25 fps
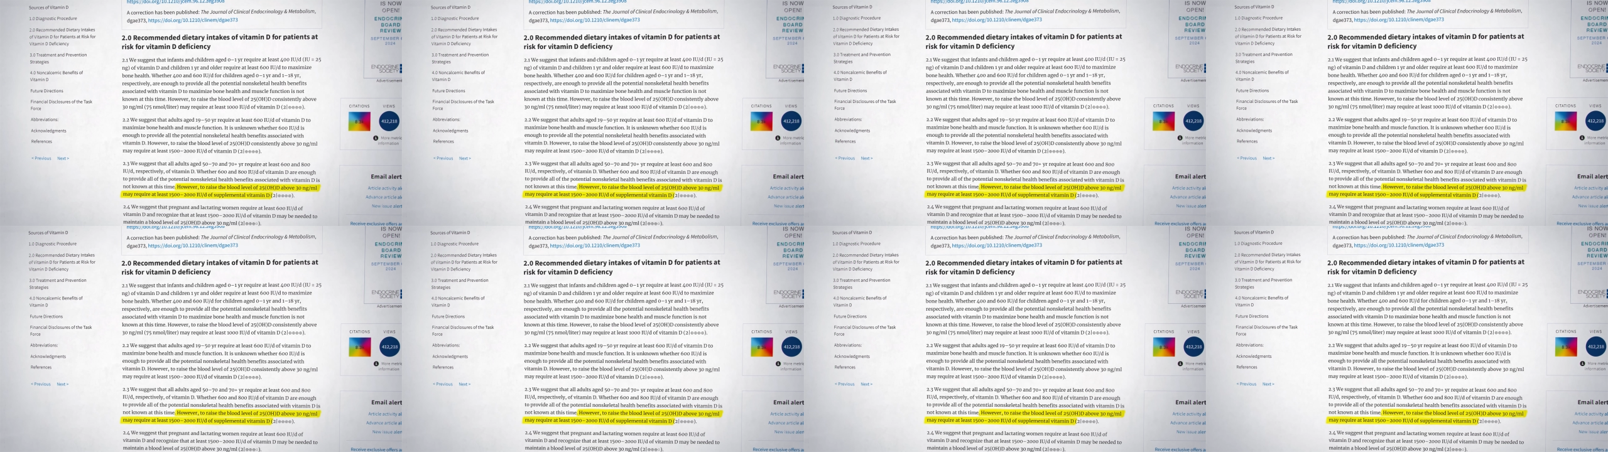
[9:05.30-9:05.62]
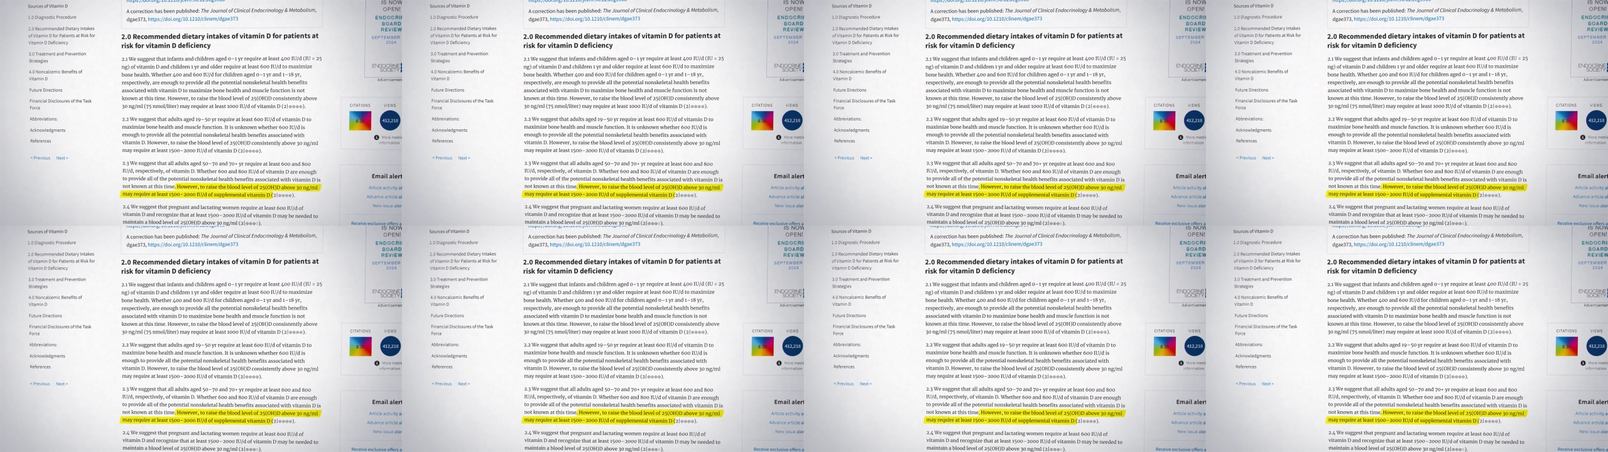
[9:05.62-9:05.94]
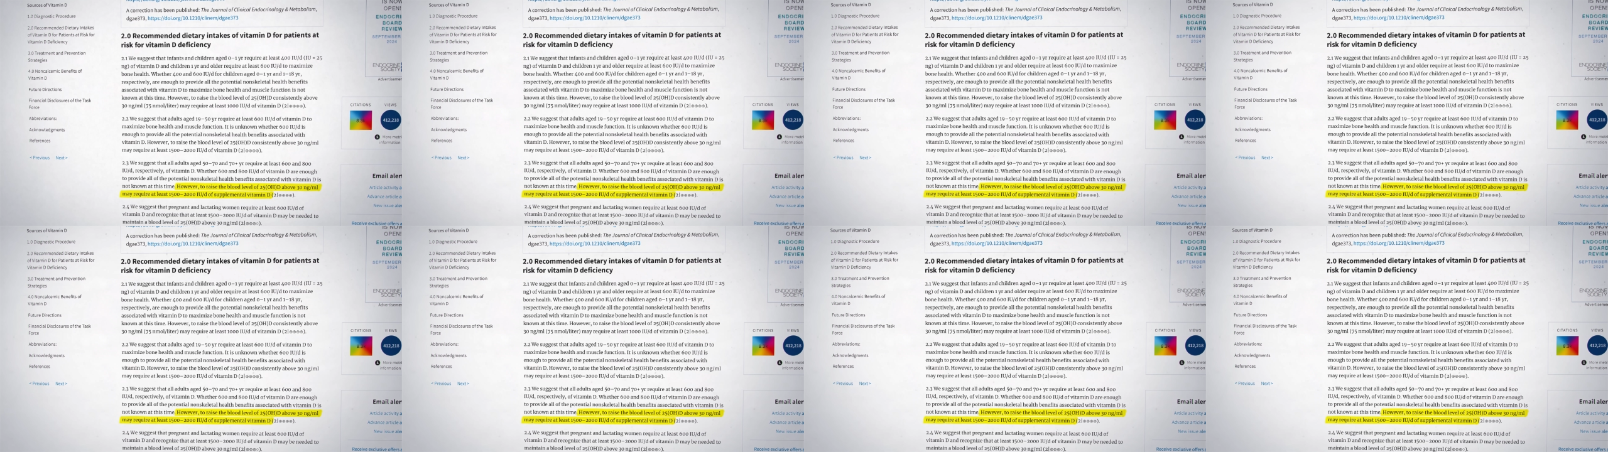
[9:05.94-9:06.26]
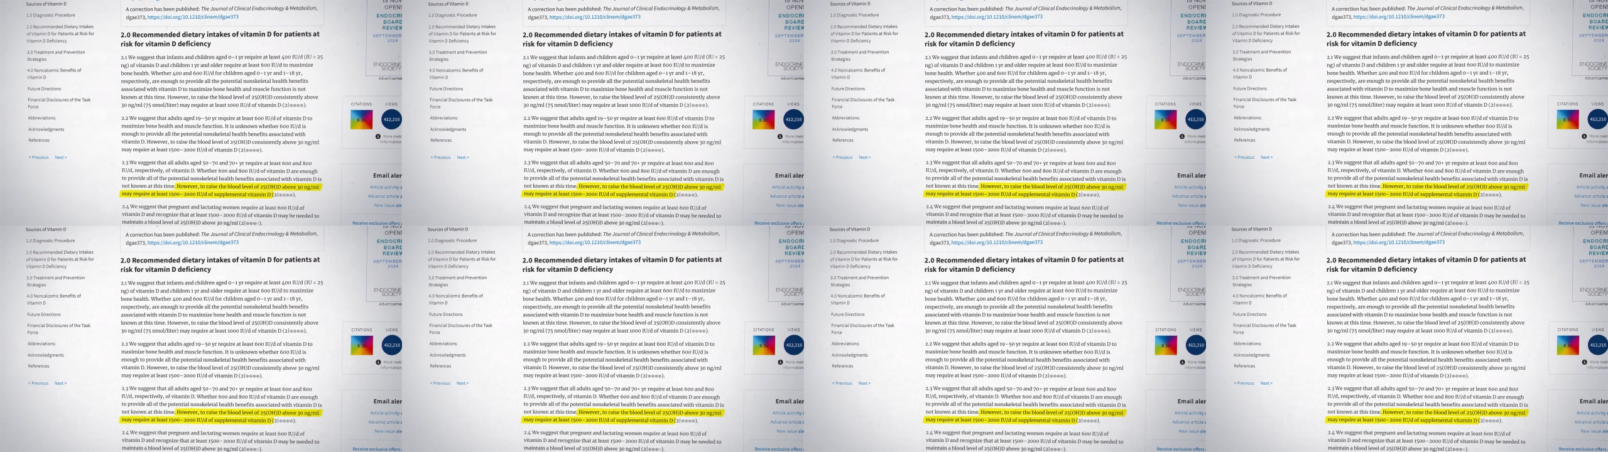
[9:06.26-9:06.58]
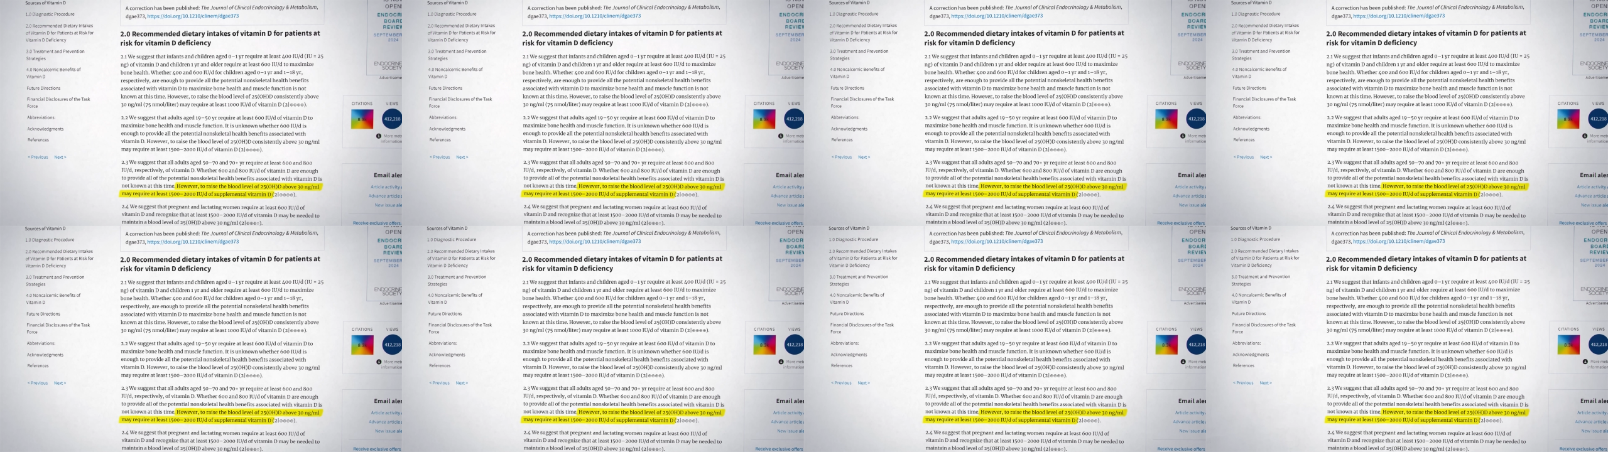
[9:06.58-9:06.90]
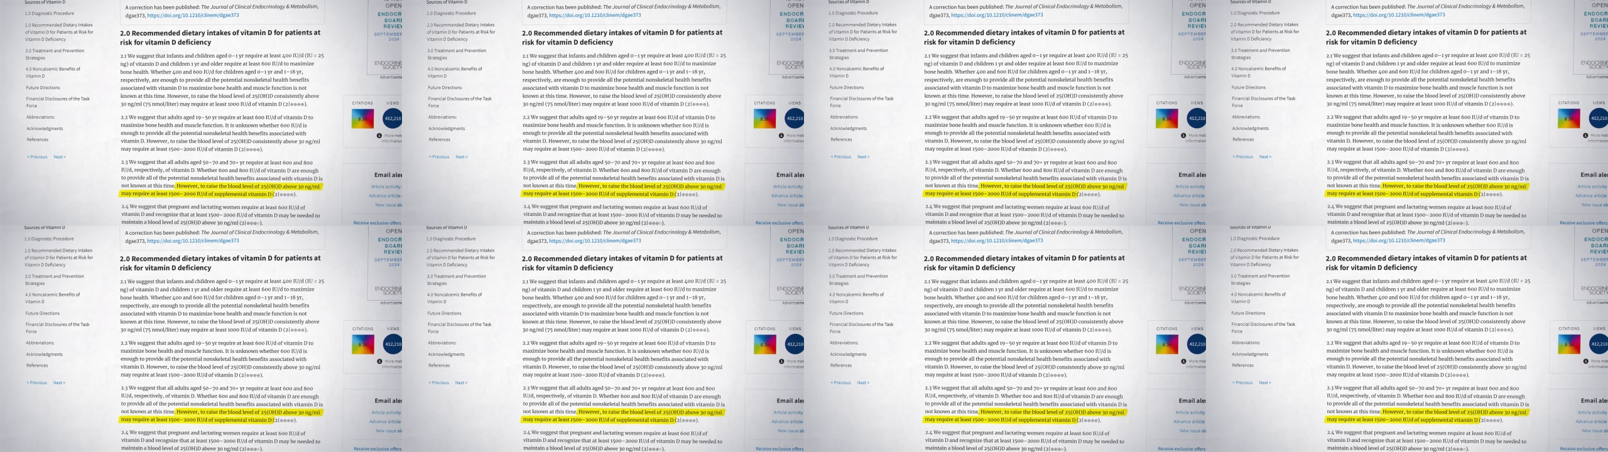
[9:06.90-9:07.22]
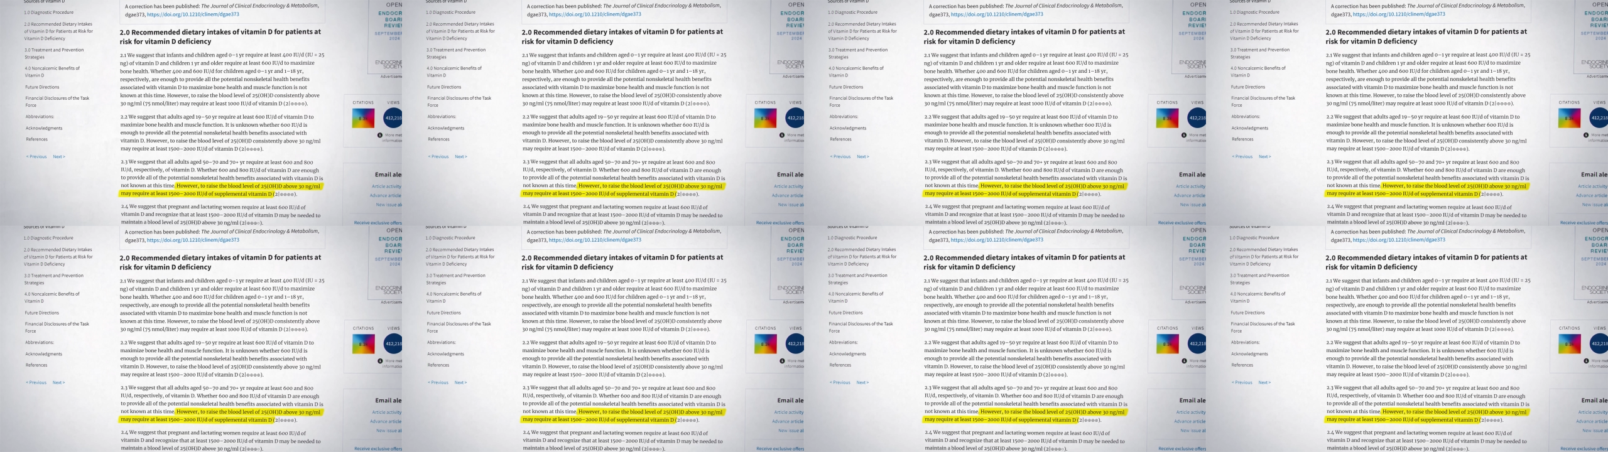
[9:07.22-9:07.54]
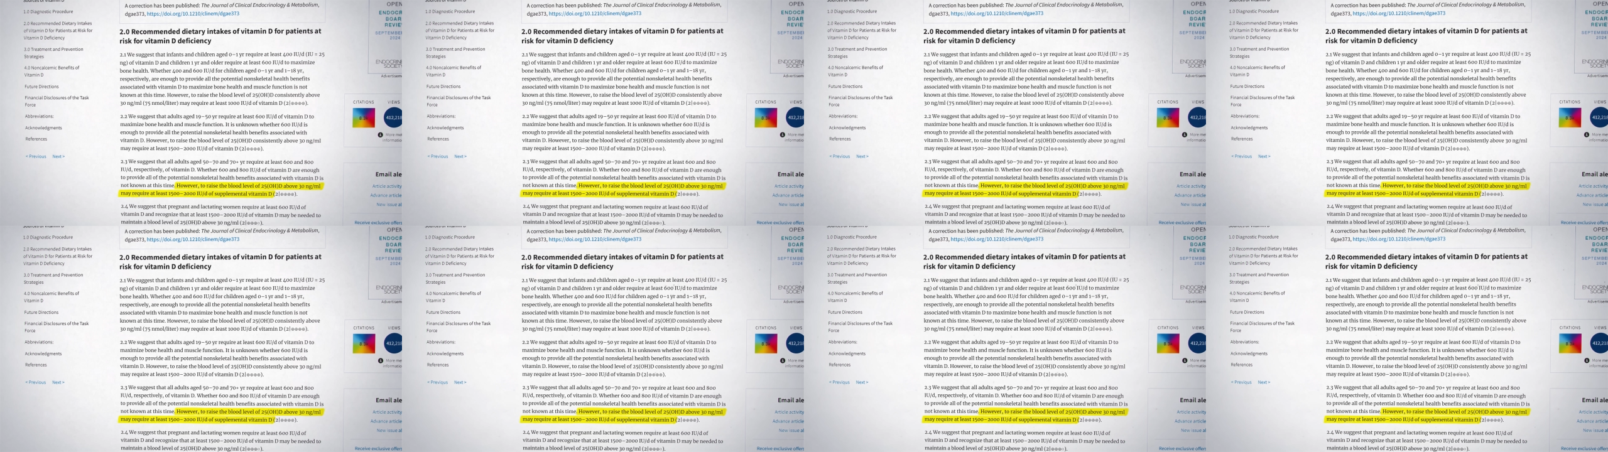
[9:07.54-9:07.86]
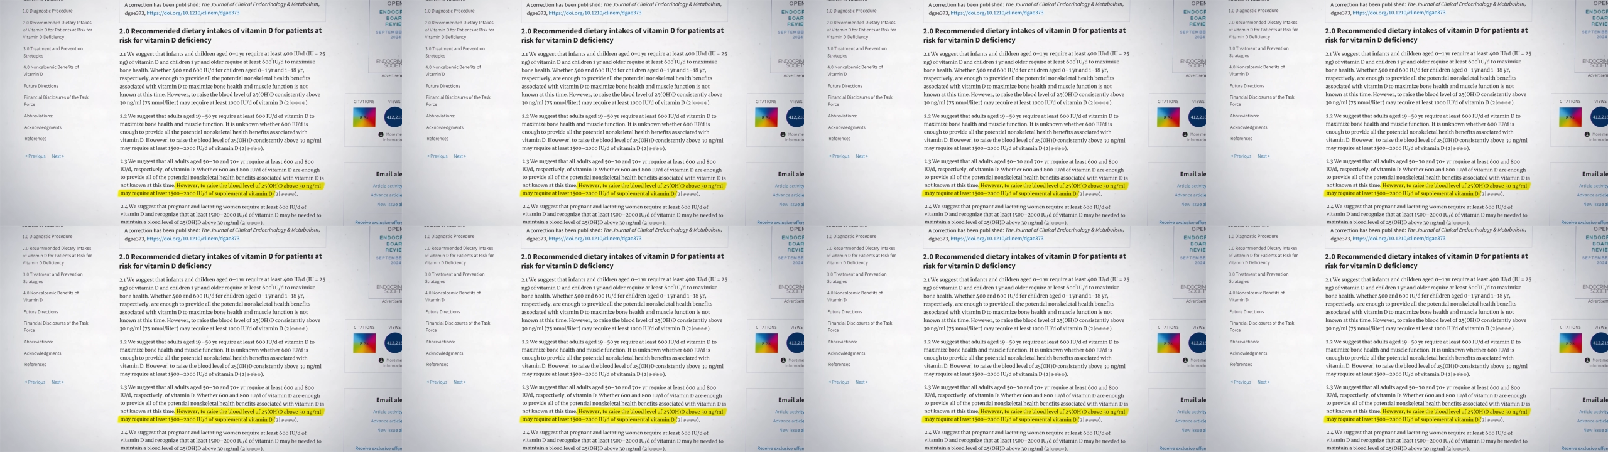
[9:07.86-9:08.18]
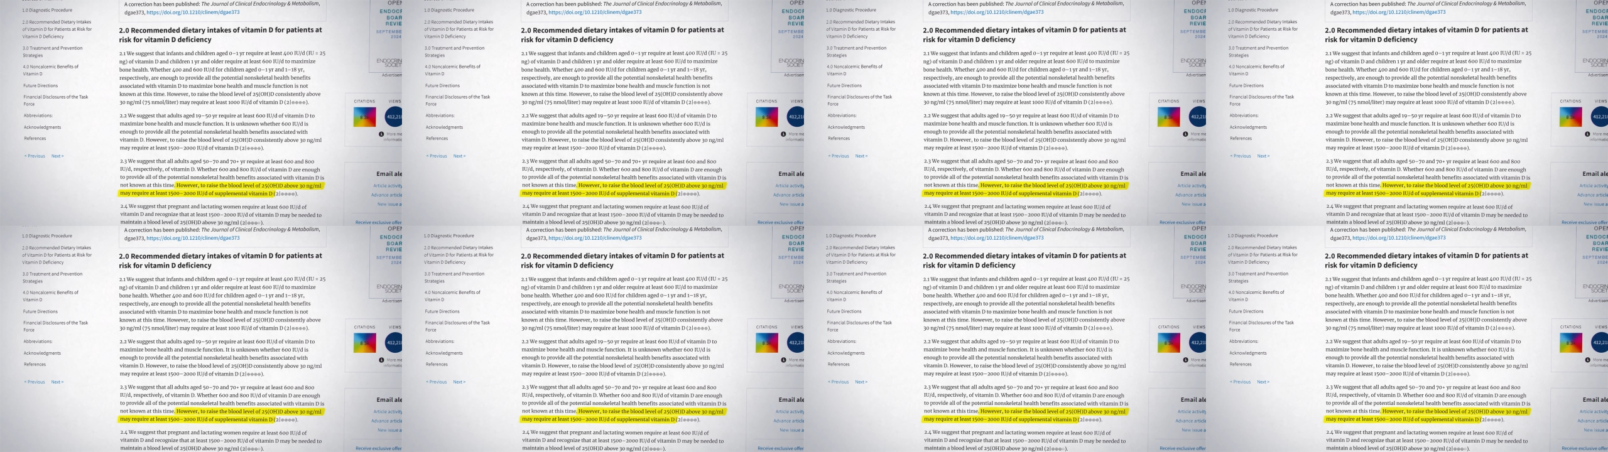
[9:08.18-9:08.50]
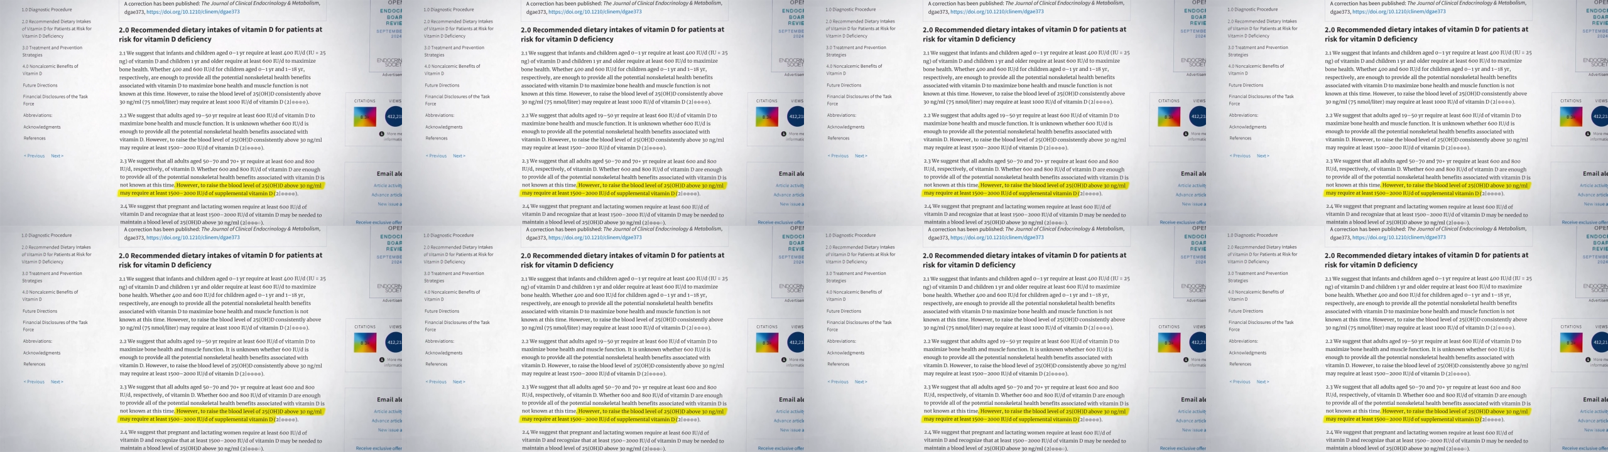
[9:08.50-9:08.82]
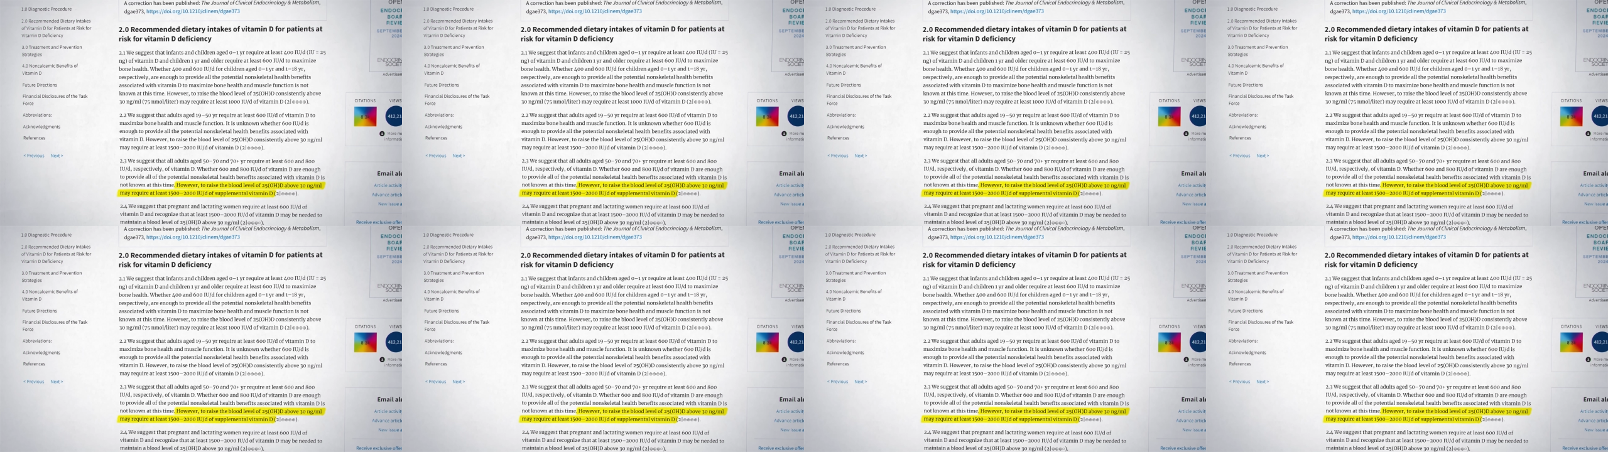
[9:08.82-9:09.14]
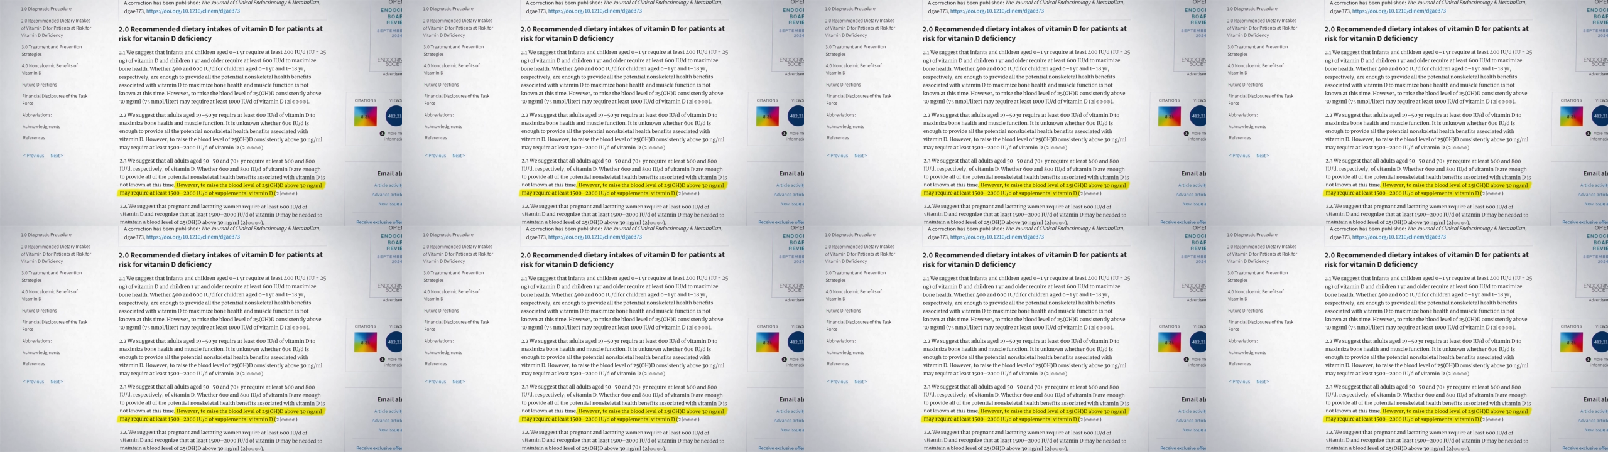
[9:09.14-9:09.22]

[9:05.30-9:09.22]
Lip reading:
Nobody's mouth can be seen.